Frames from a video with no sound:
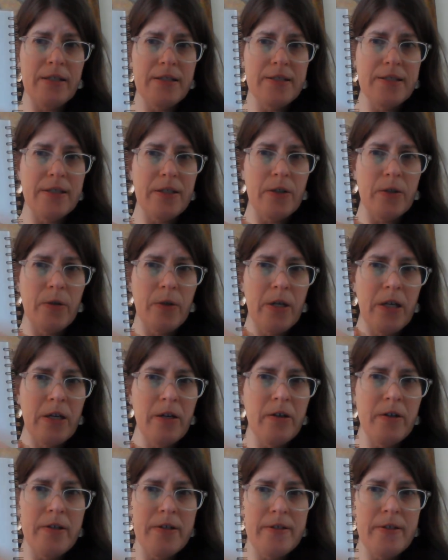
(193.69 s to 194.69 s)
So
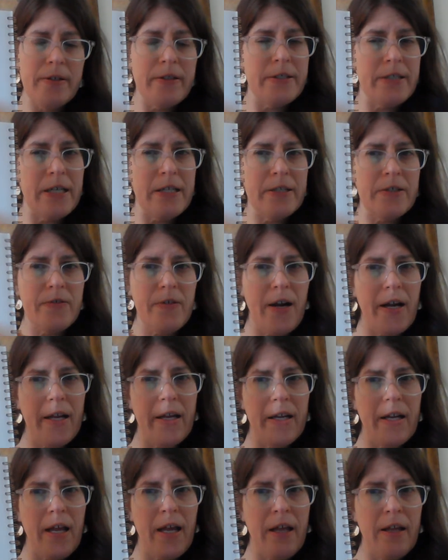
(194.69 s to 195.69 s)
here is a tennis
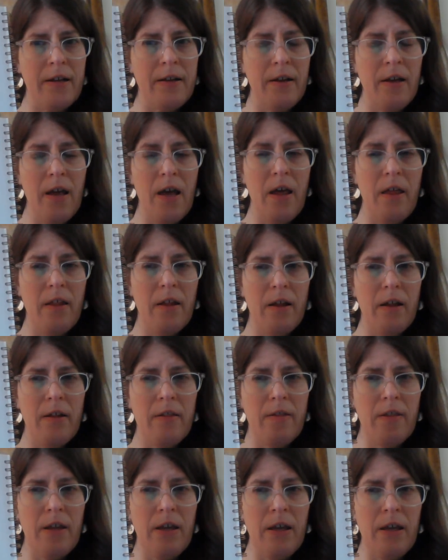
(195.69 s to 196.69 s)
racket, and
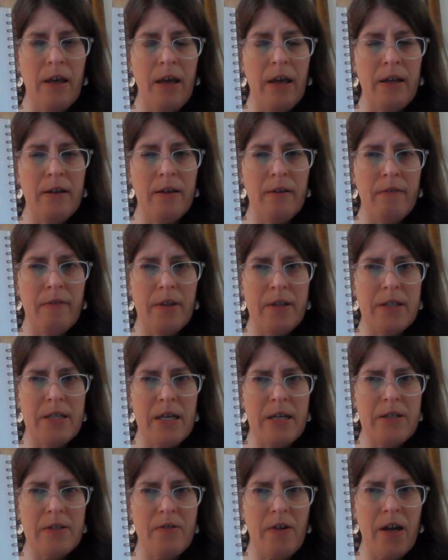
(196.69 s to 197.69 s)
the end of the
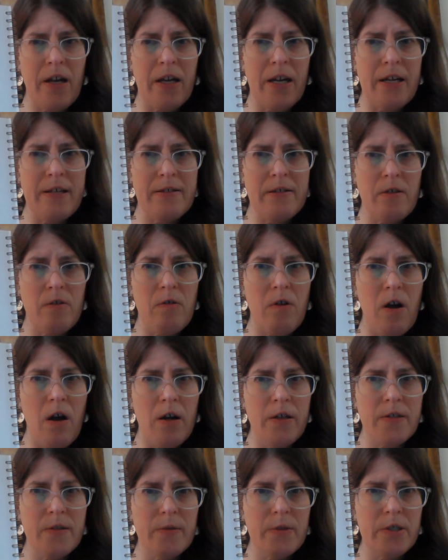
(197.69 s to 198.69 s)
tennis racket has a
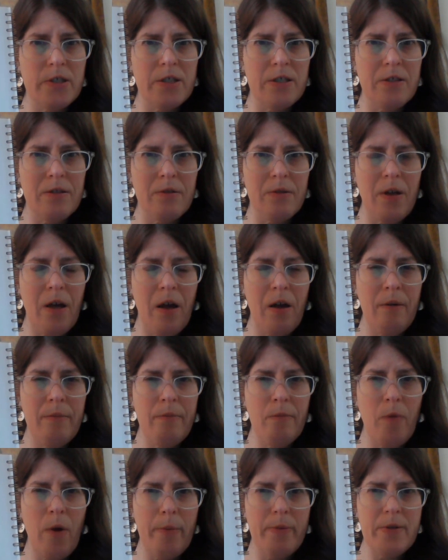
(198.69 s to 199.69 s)
cross, which
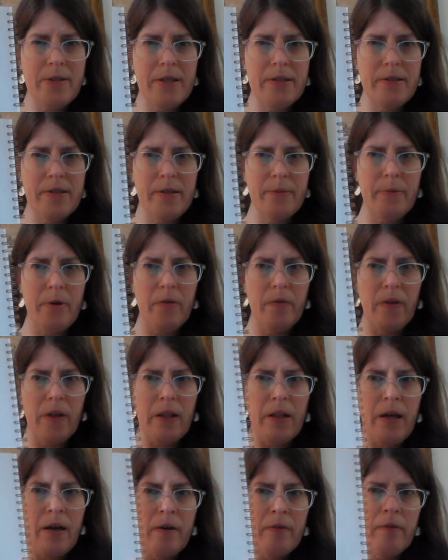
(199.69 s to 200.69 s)
represents the perfect
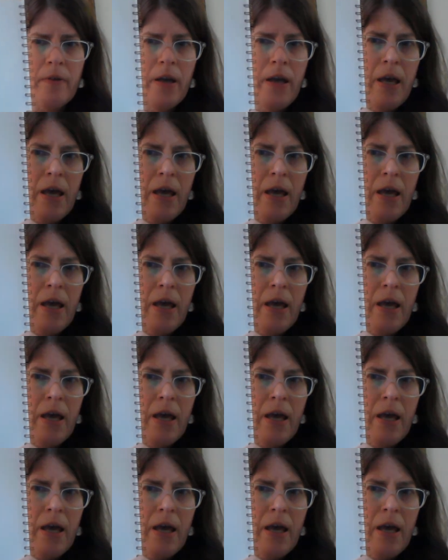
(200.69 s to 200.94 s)
love.